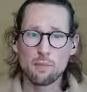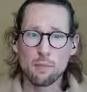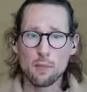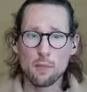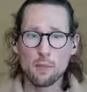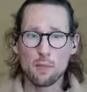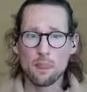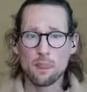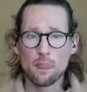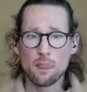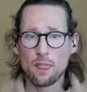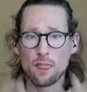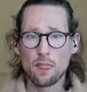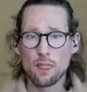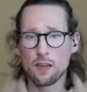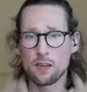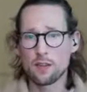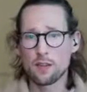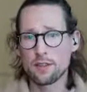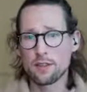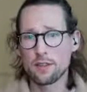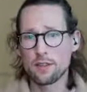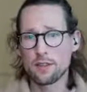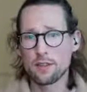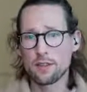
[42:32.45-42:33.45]
And
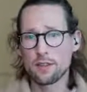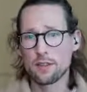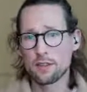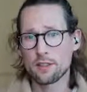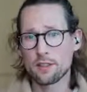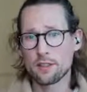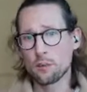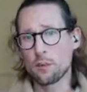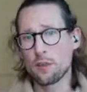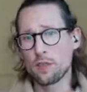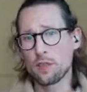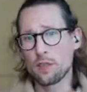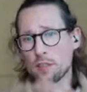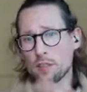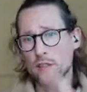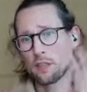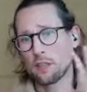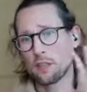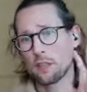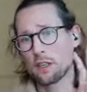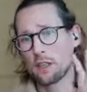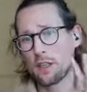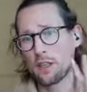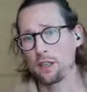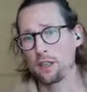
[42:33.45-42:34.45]
there are two
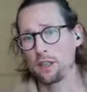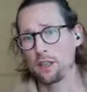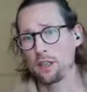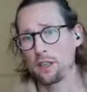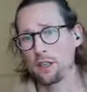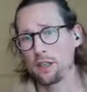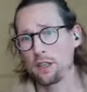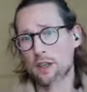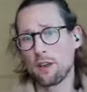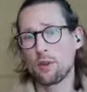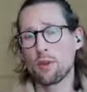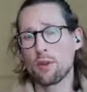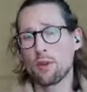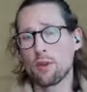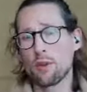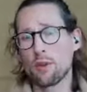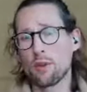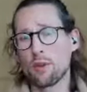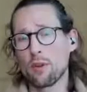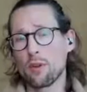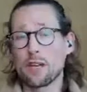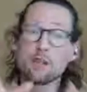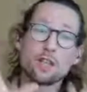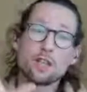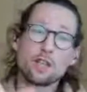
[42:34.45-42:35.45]
ways of looking at that
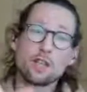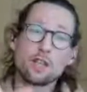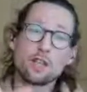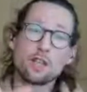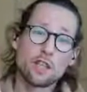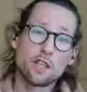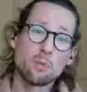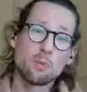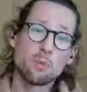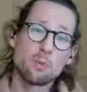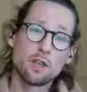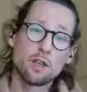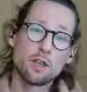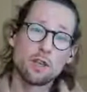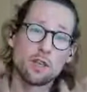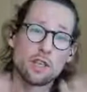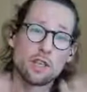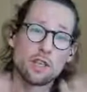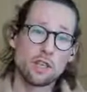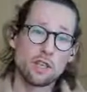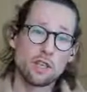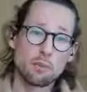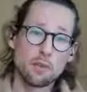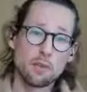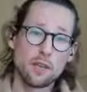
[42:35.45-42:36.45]
role, like increasing the
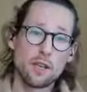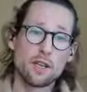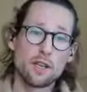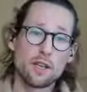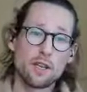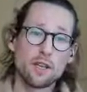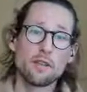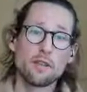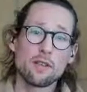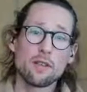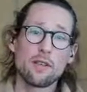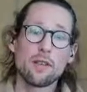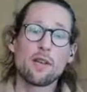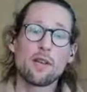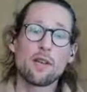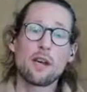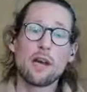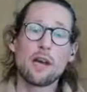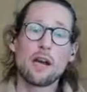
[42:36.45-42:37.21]
experience, but